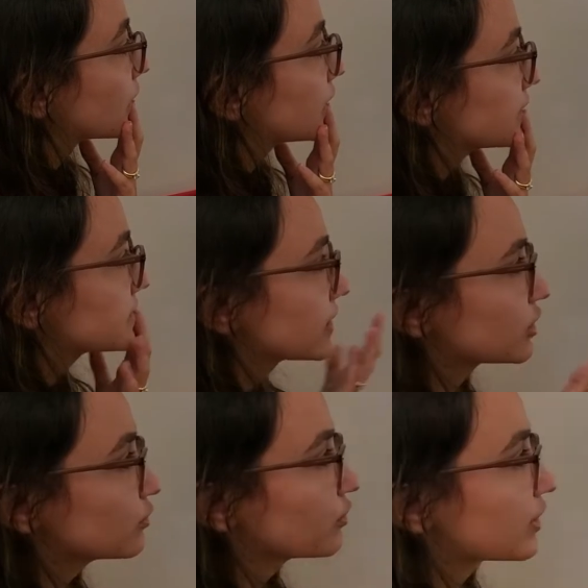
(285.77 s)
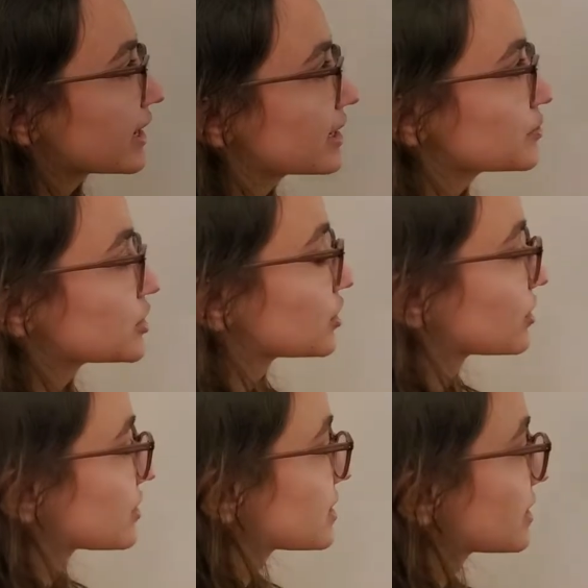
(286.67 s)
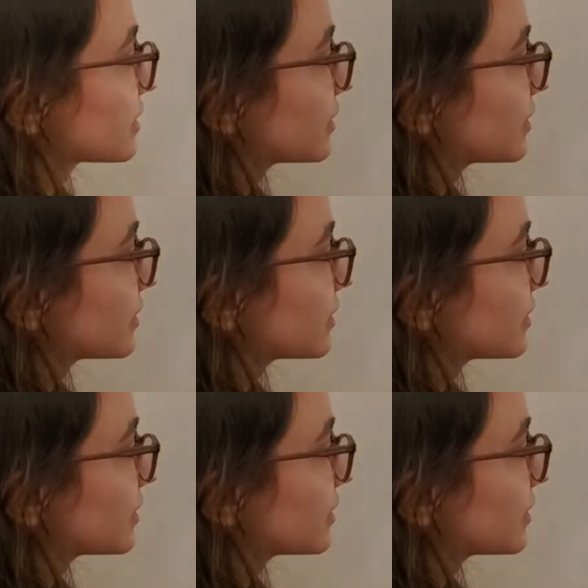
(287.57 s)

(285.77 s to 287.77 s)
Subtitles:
And it's not good for hamsters.